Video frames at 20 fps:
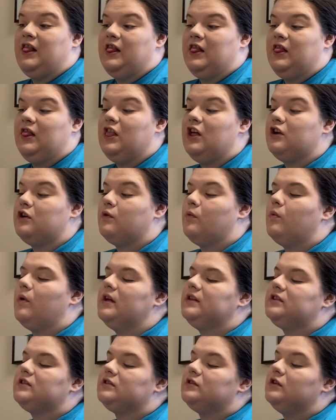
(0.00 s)
Look
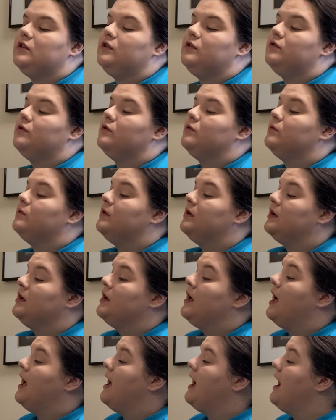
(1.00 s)
what's new.
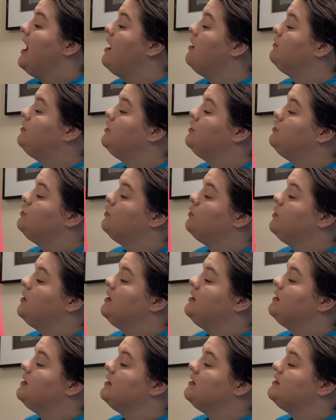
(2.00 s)
How to
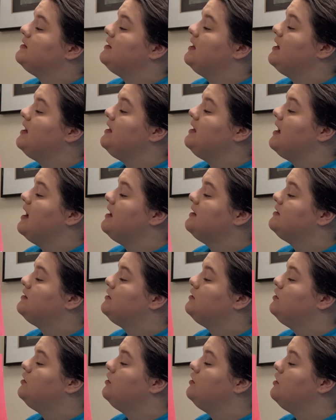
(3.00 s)
join the Say Yes
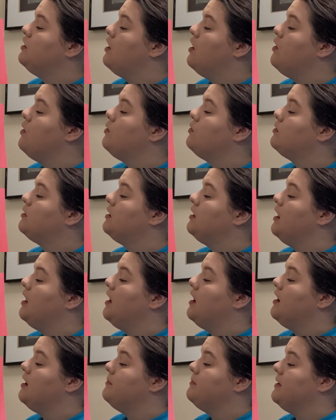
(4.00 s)
to No
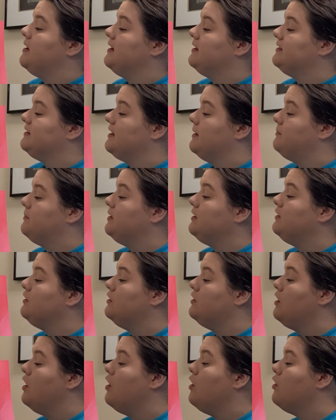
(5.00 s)
Club.
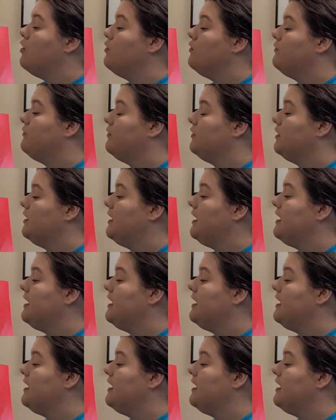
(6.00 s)
Accepting no for an